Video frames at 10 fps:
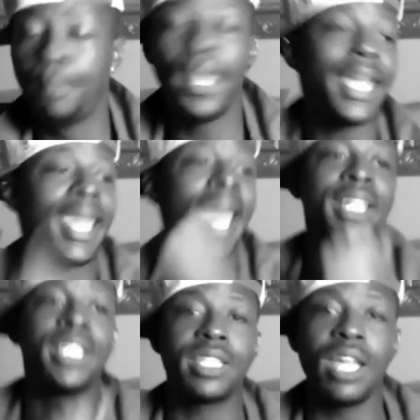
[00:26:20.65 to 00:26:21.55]
pick
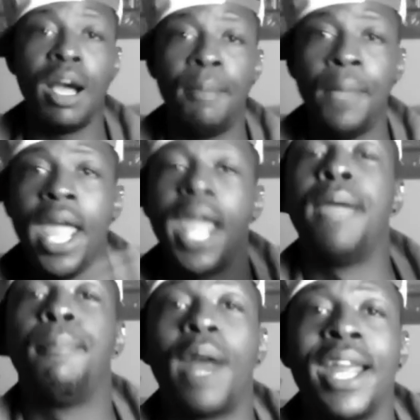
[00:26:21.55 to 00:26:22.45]
Candace up
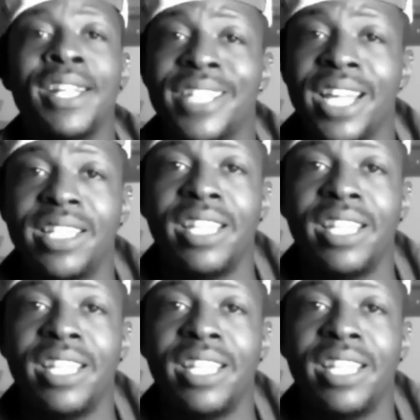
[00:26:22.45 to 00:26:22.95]
and brings her